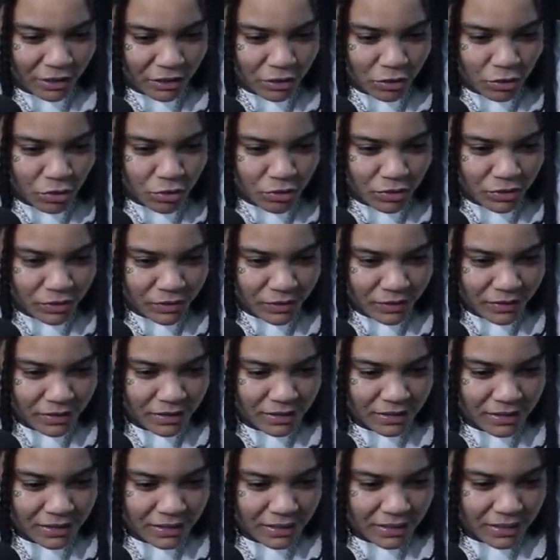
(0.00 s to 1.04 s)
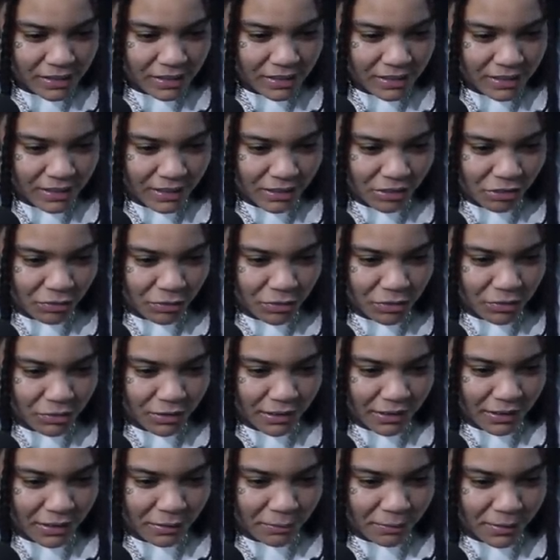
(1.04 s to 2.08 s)
trying to do. That's where you
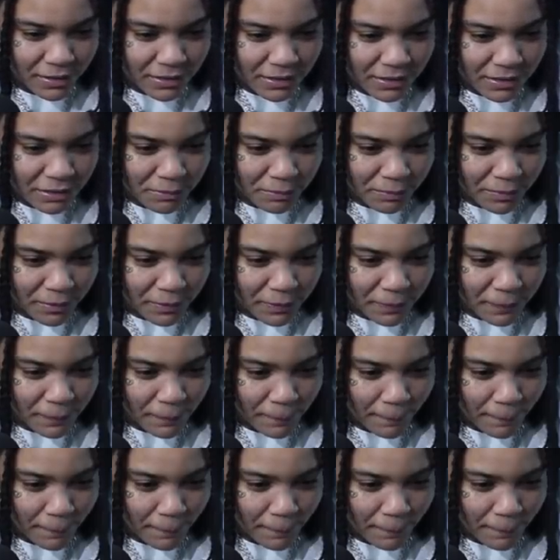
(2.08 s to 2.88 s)
can't mess up at.